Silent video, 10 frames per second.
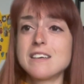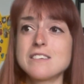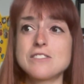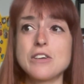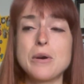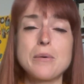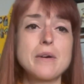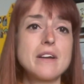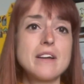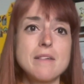So
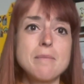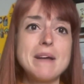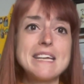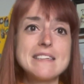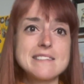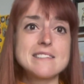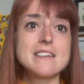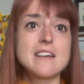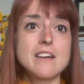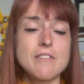men's
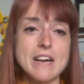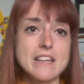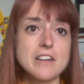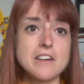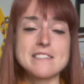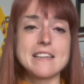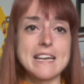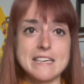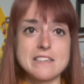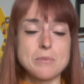regular is a
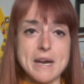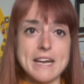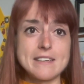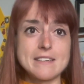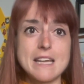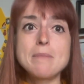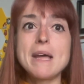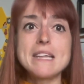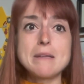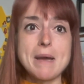ladies wide. Keep
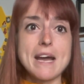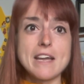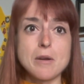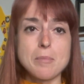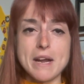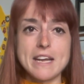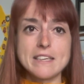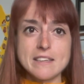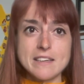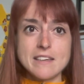that in the back of your
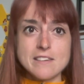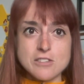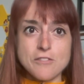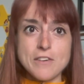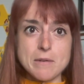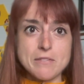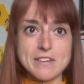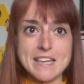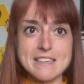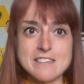brain. So far we've
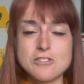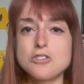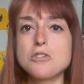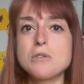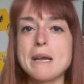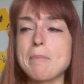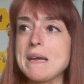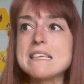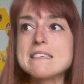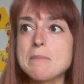collected 2 like
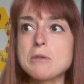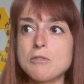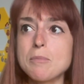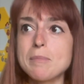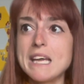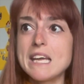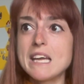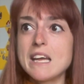big tips from me,